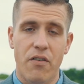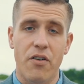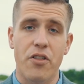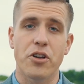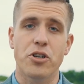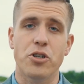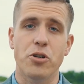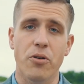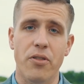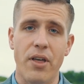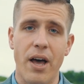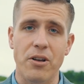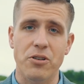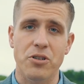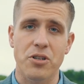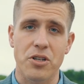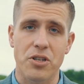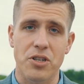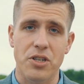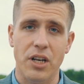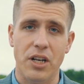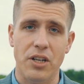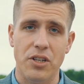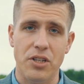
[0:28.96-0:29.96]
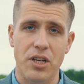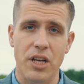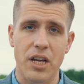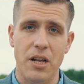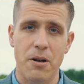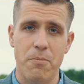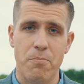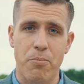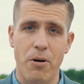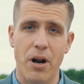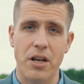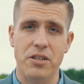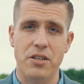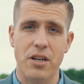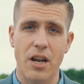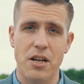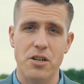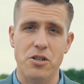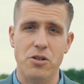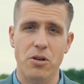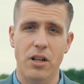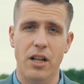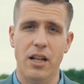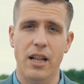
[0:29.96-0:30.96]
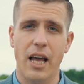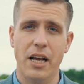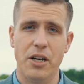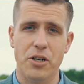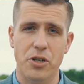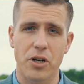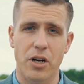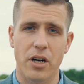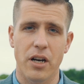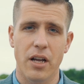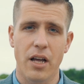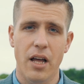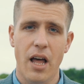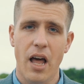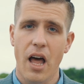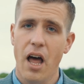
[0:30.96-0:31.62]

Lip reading: For the 2016 presidential election,